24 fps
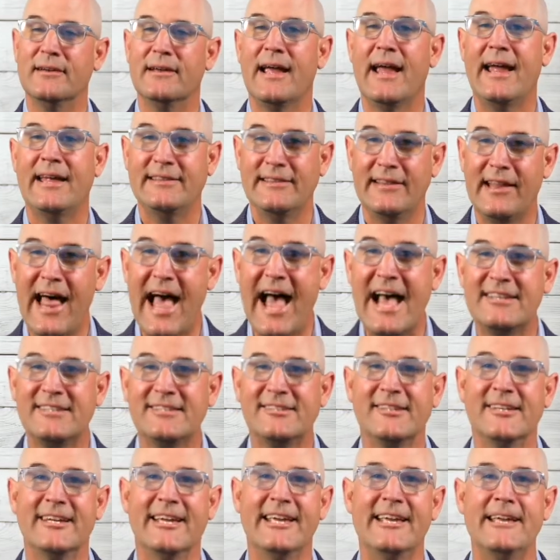And
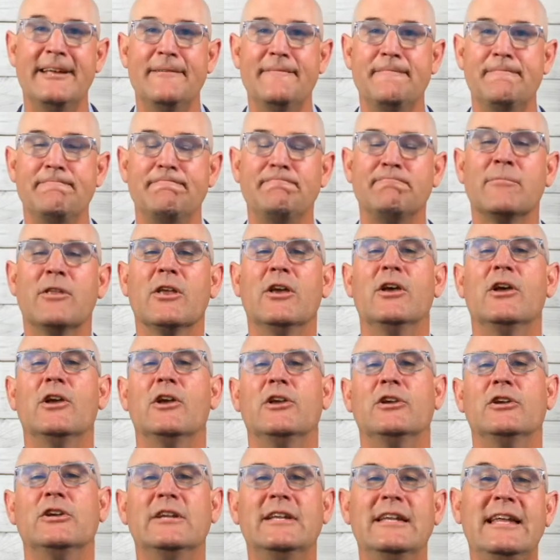lastly,
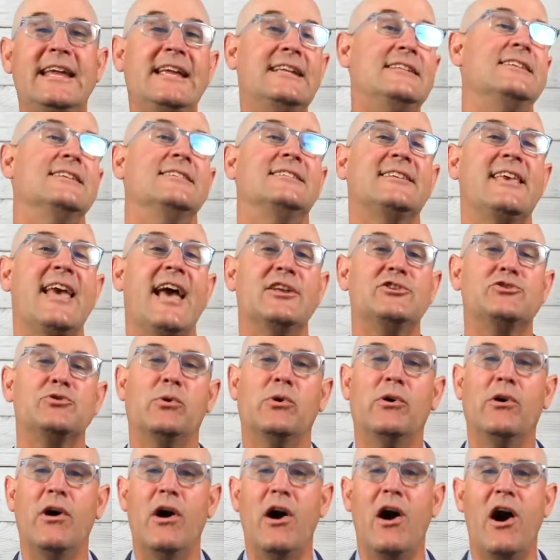you need to
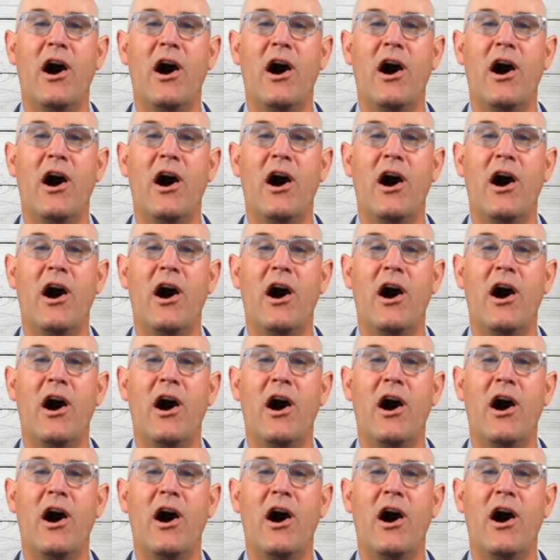schedule